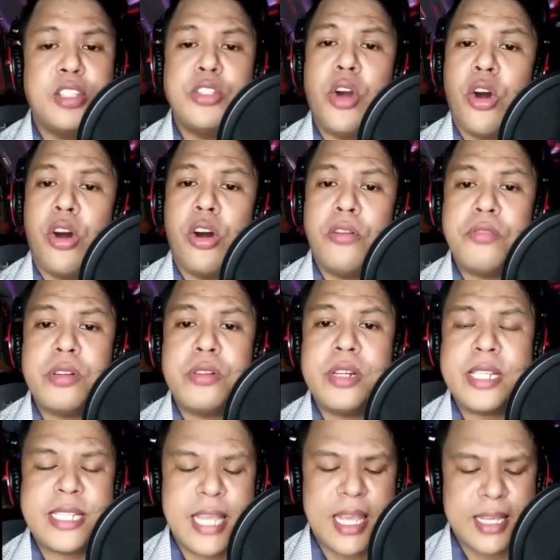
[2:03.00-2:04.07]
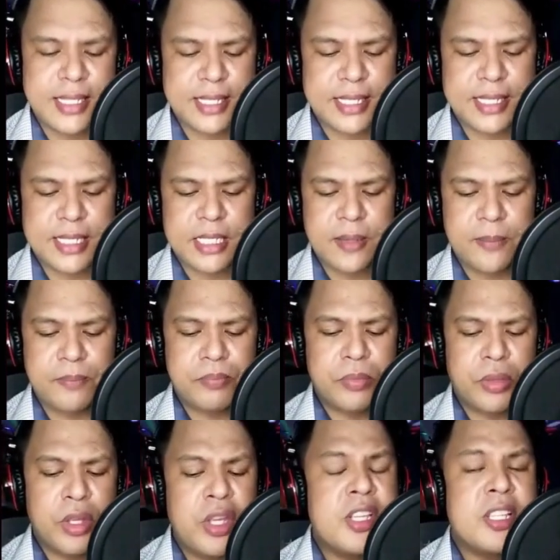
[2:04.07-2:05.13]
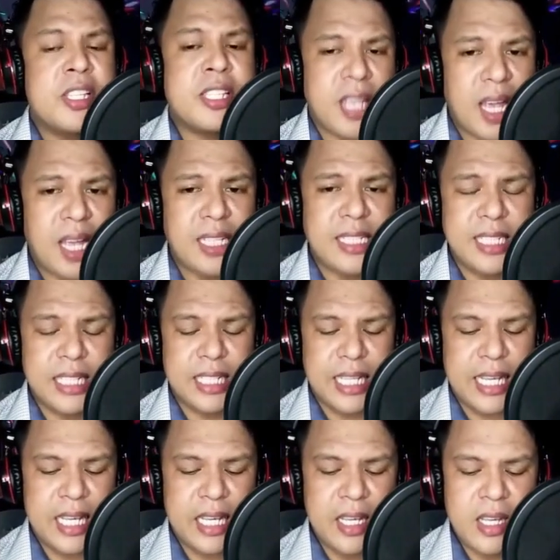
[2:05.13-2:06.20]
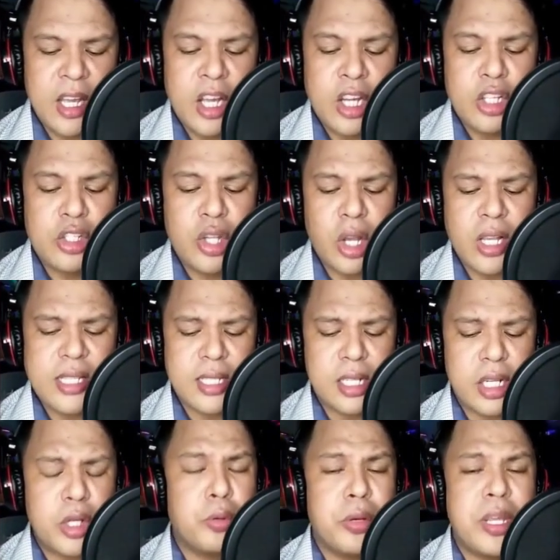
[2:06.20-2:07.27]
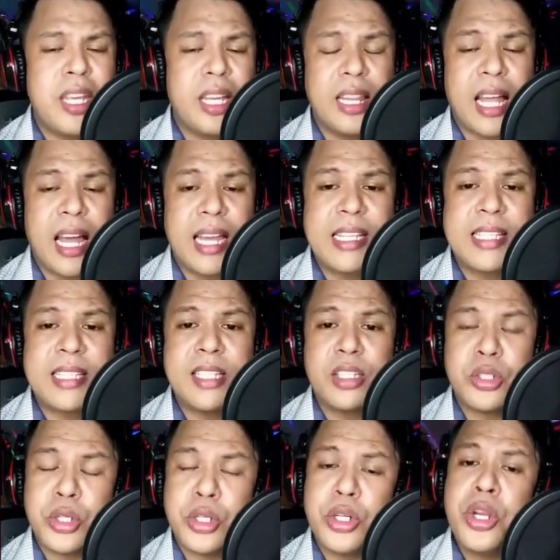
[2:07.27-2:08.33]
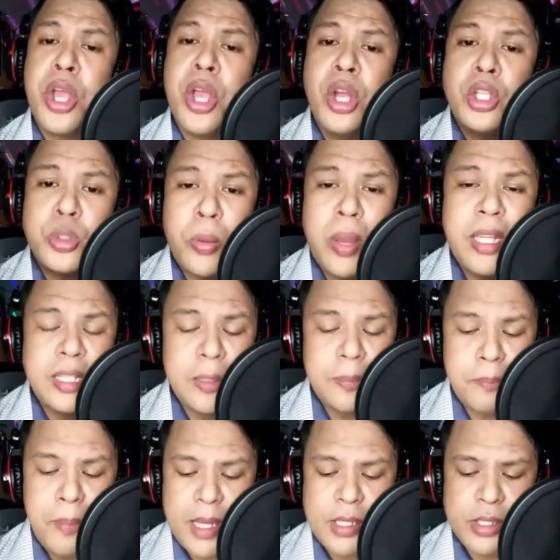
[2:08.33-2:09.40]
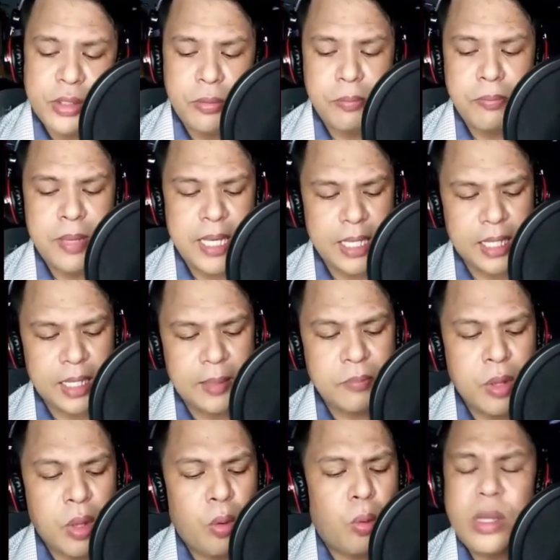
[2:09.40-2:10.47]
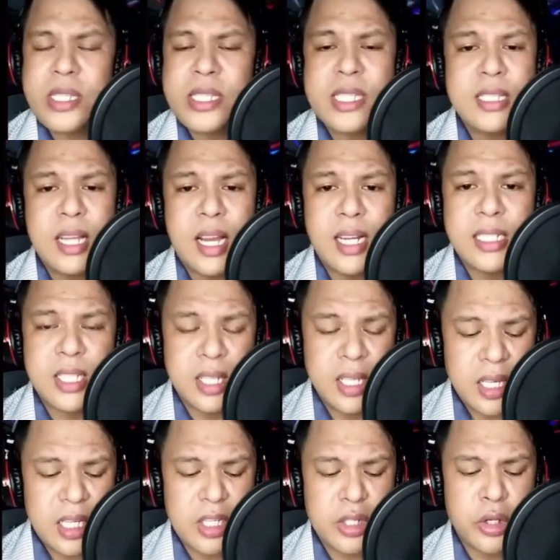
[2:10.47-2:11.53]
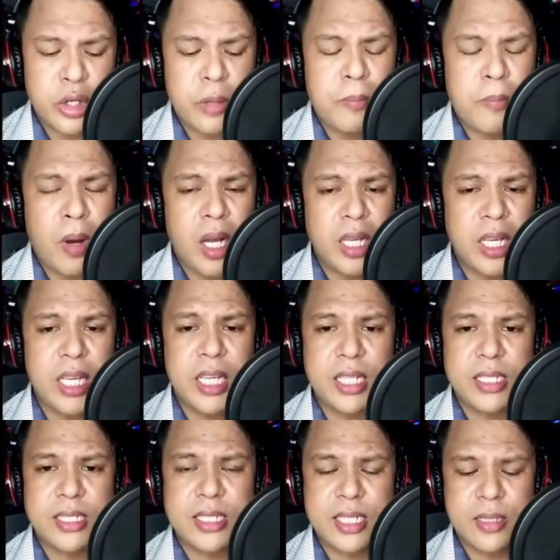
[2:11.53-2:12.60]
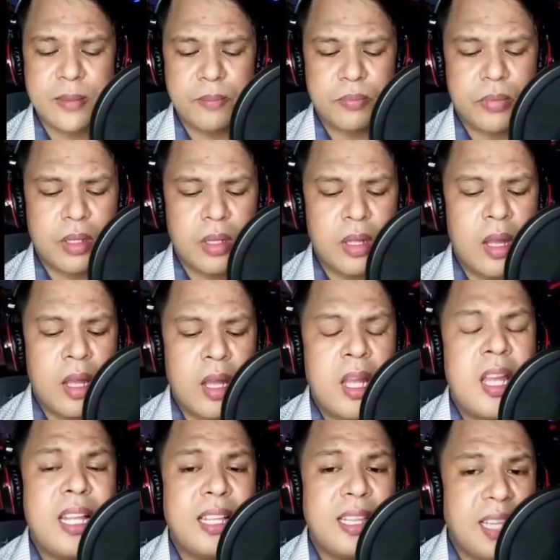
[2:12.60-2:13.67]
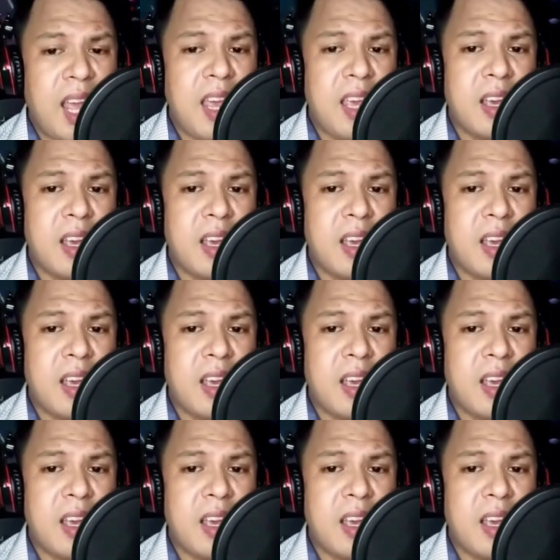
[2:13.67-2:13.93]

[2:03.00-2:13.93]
to signal the end of recess. Suddenly, Jocelyn realized that her 20 peso bill was not in her pocket.